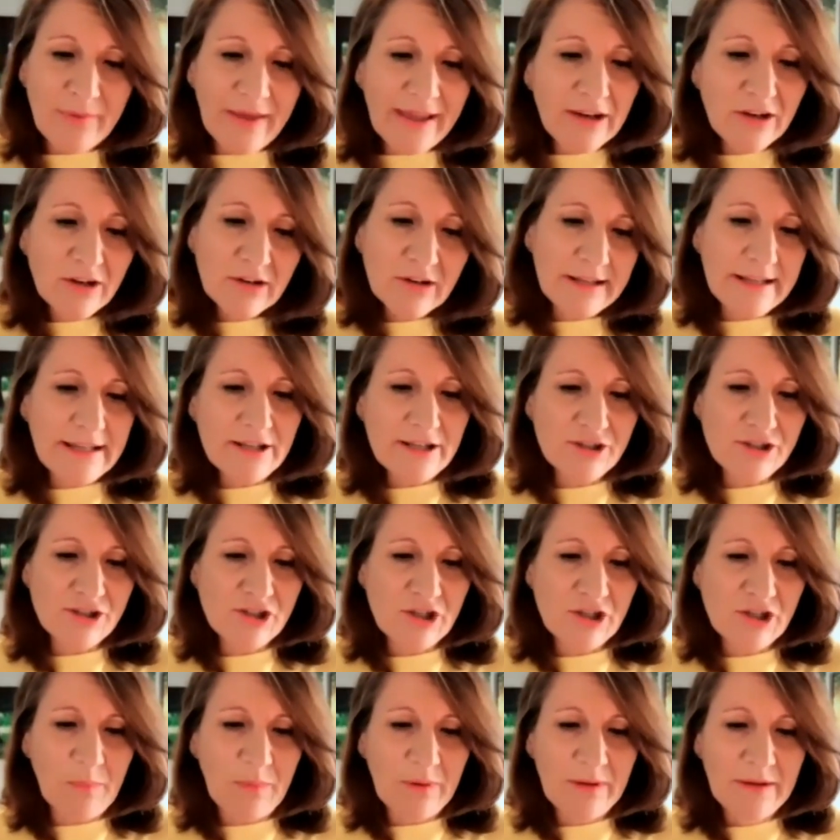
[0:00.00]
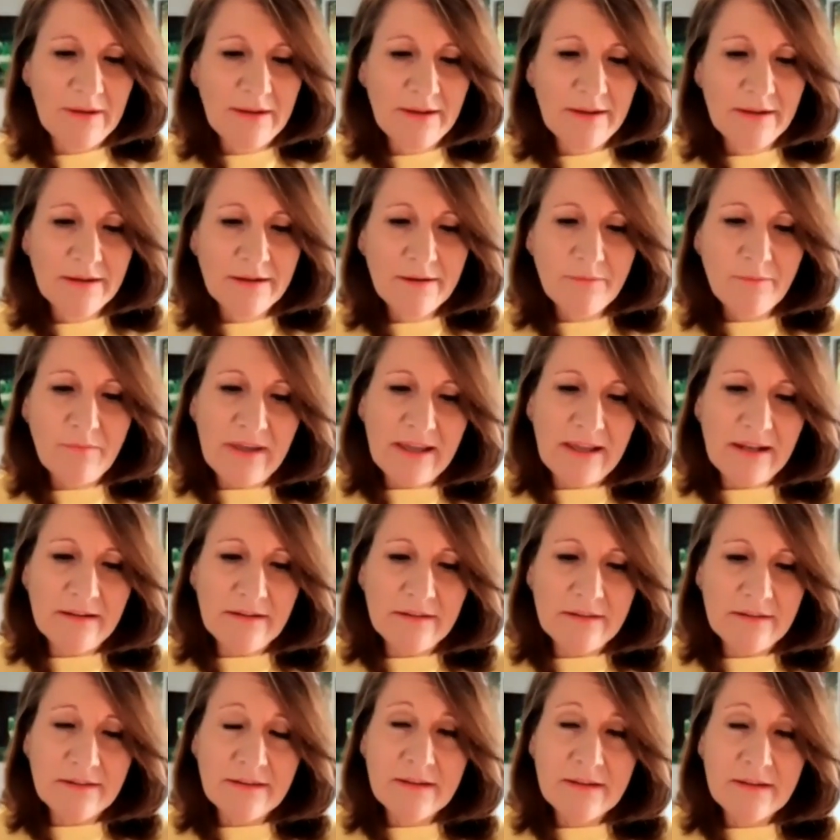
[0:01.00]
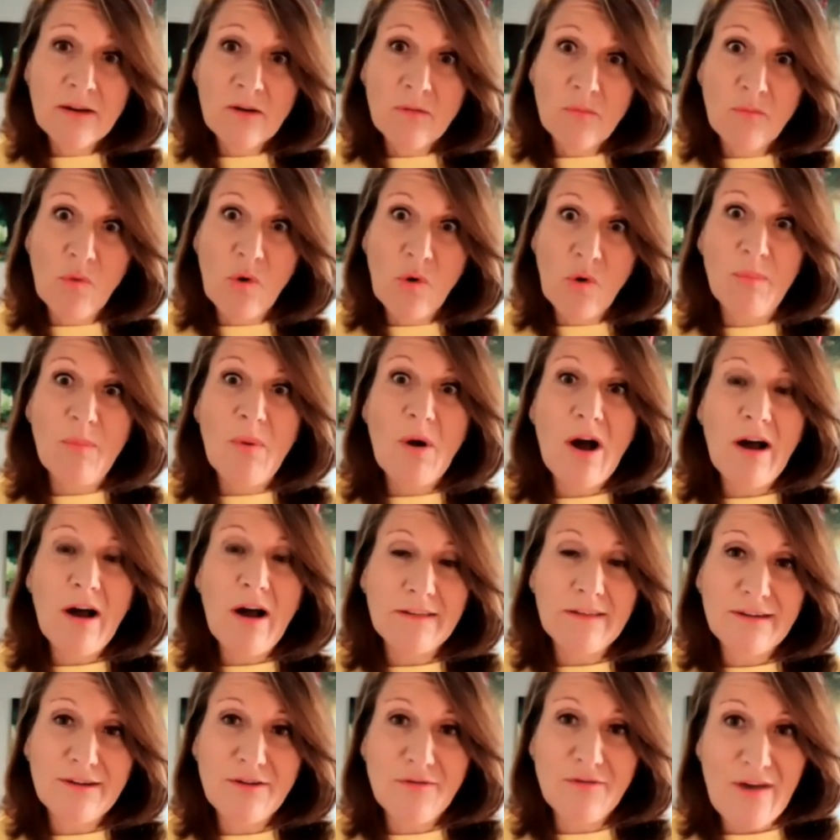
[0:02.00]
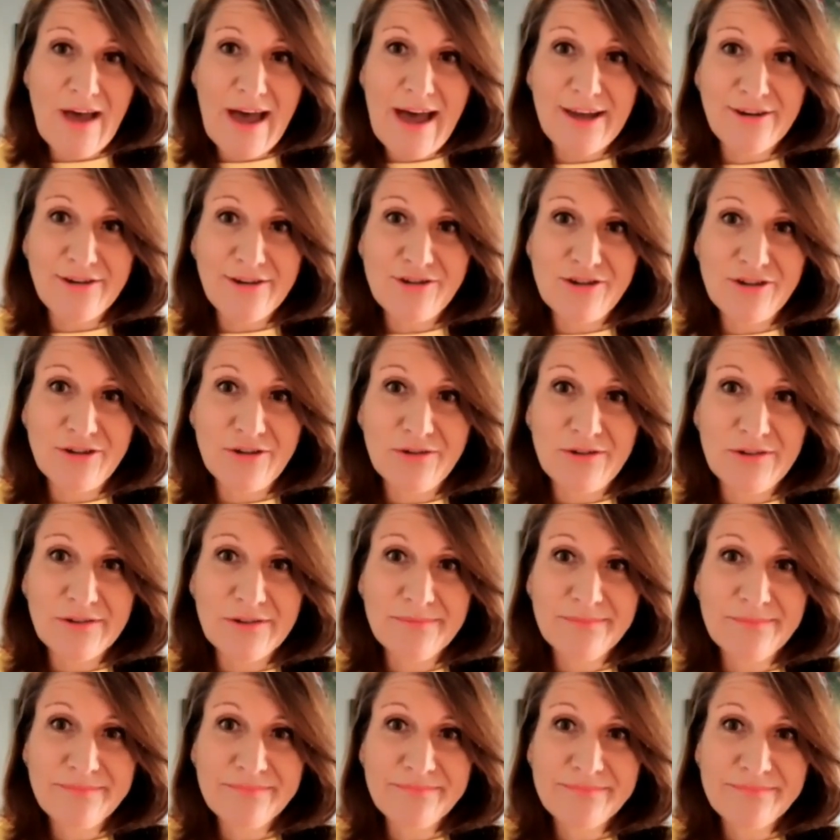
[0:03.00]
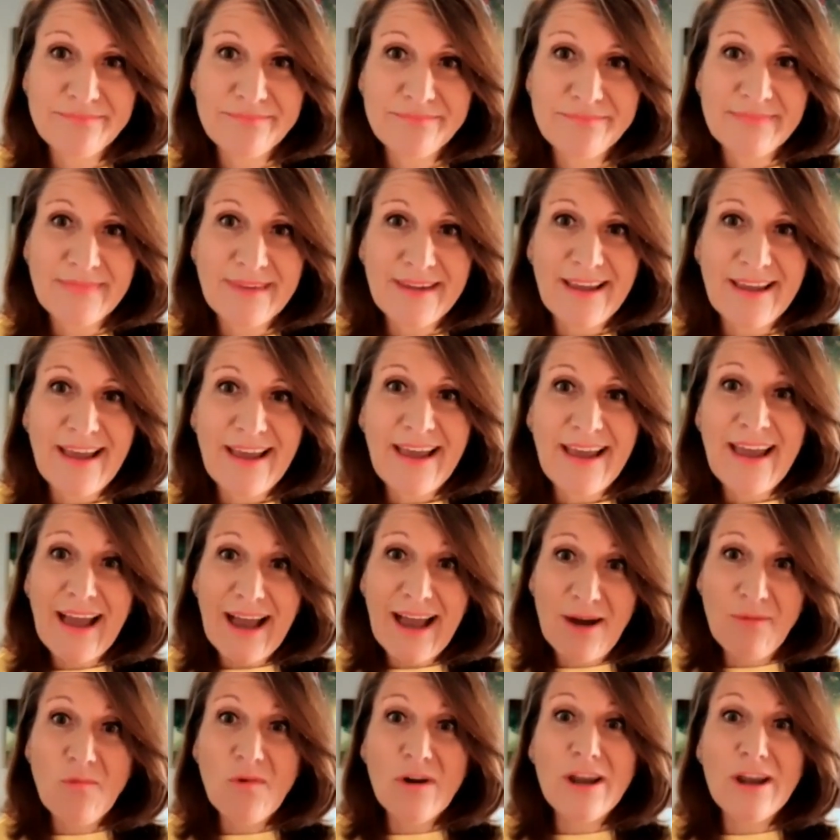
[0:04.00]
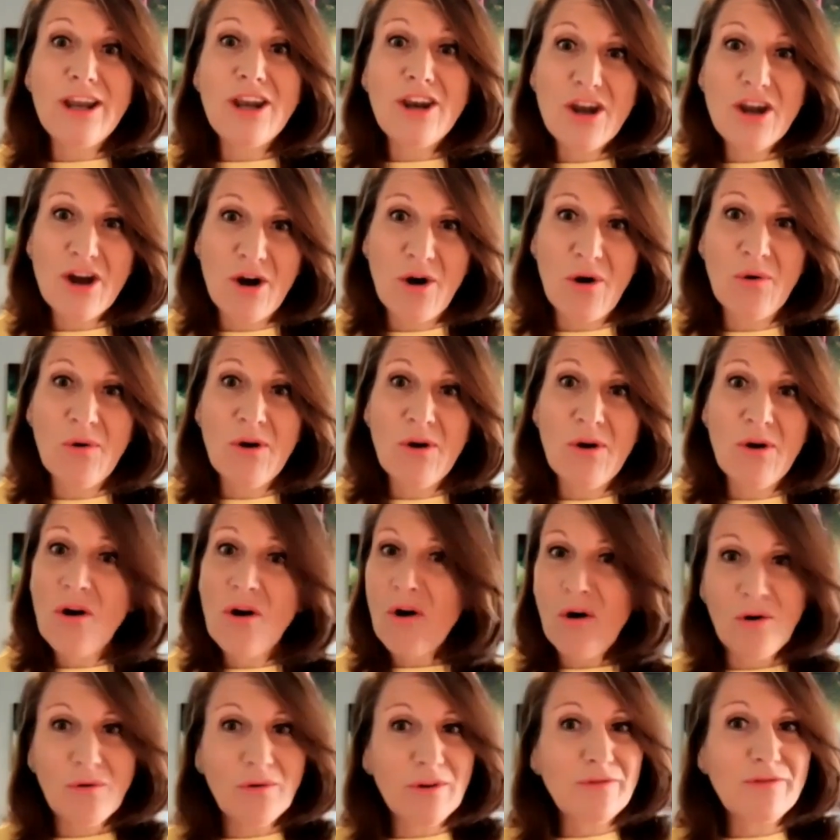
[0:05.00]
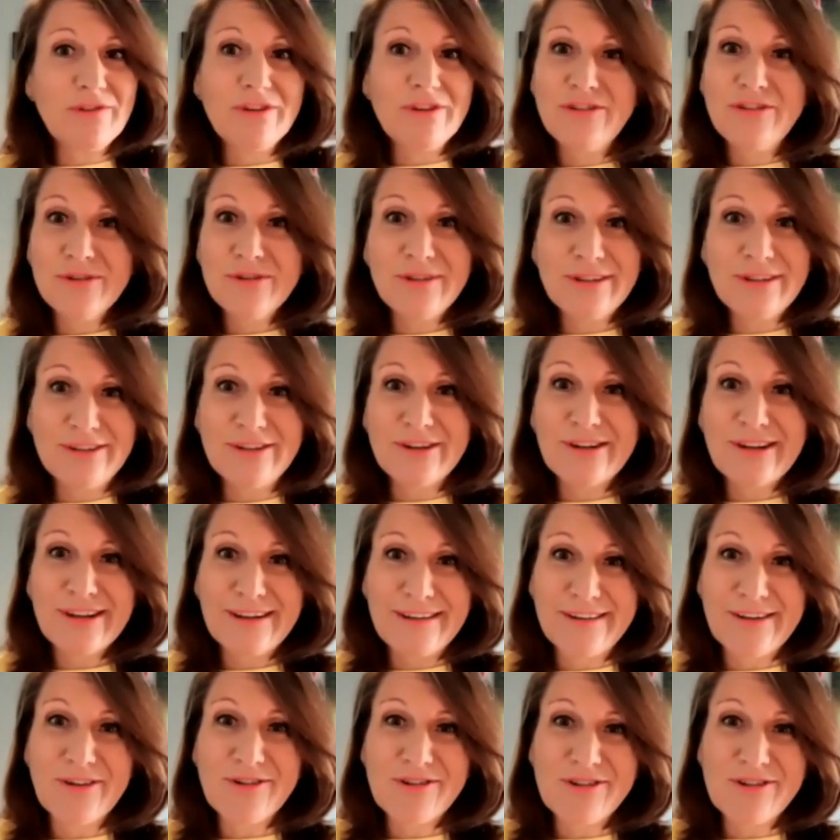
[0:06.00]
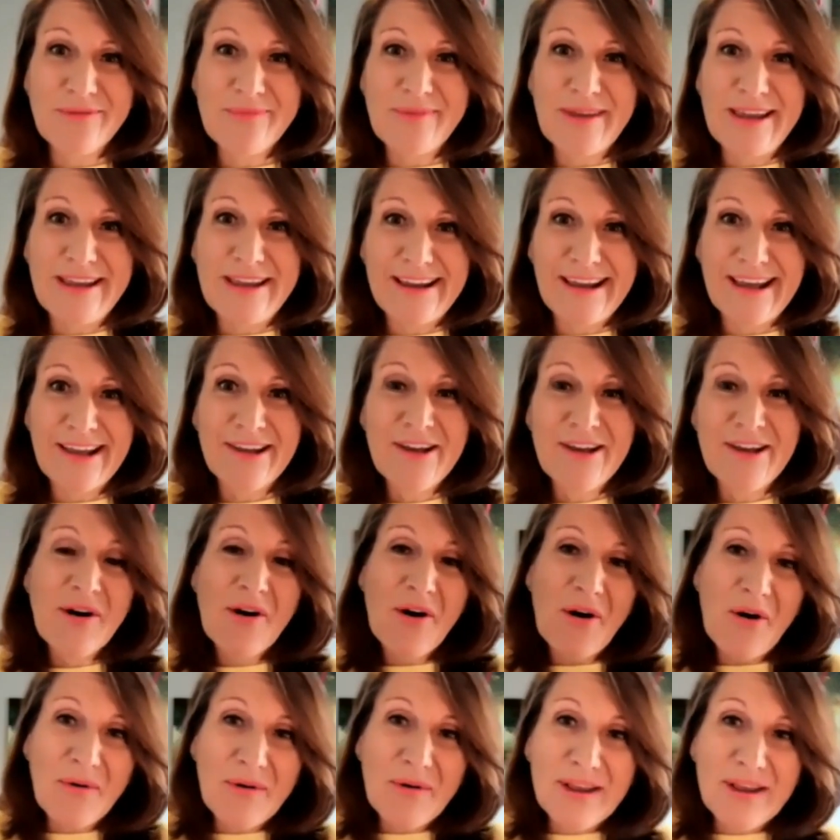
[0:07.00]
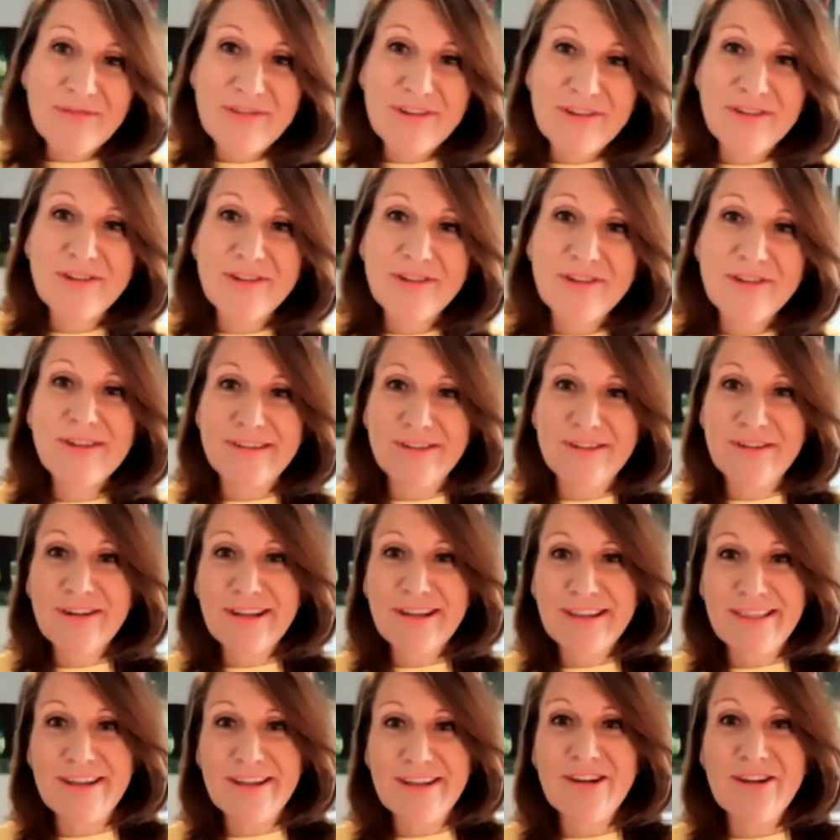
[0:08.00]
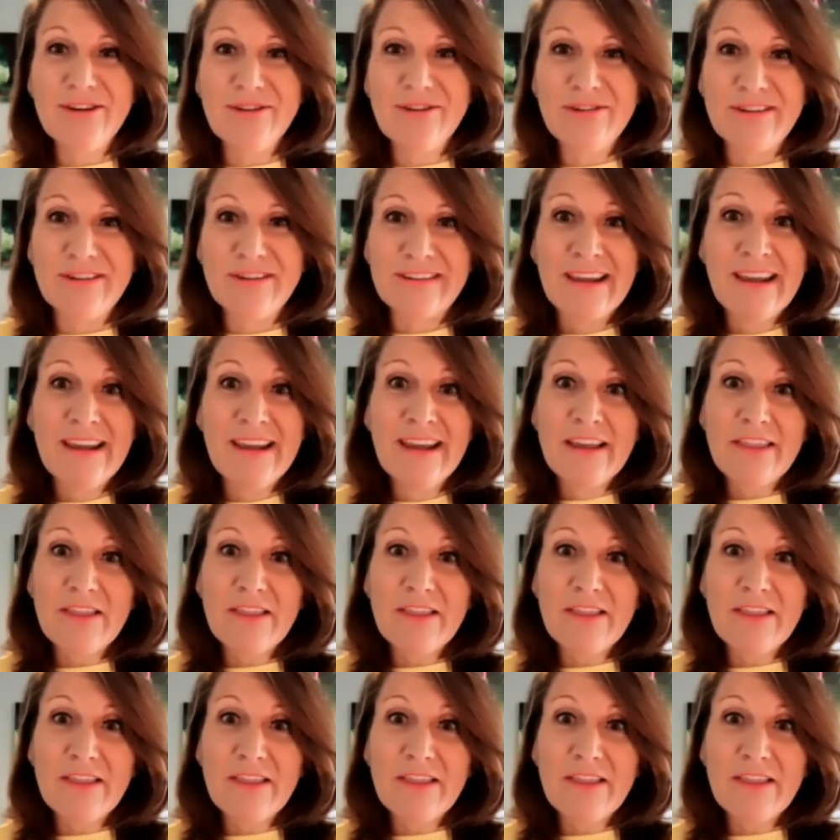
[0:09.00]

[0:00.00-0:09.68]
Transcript: Better leadership means more positive attitude. And we know all we have to do is look at social media. All we have to do is look at the news.